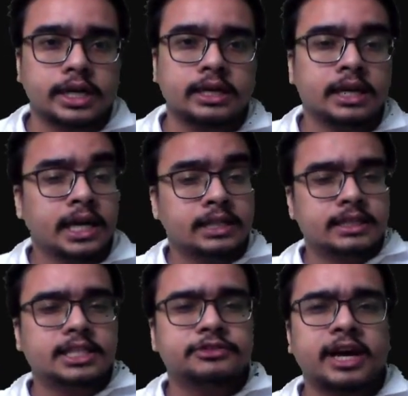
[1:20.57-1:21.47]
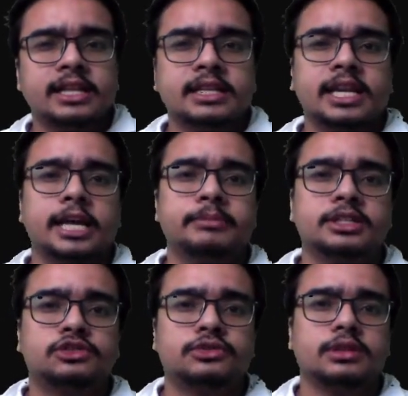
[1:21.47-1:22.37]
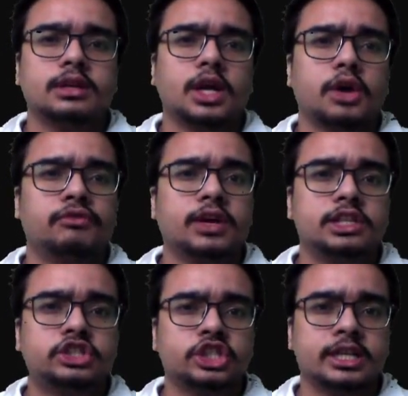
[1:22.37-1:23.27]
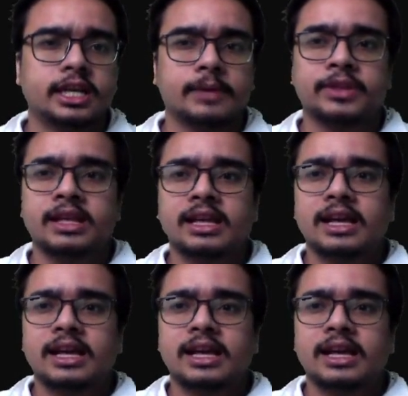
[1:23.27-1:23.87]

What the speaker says: Okay, this is why the name is vulture here.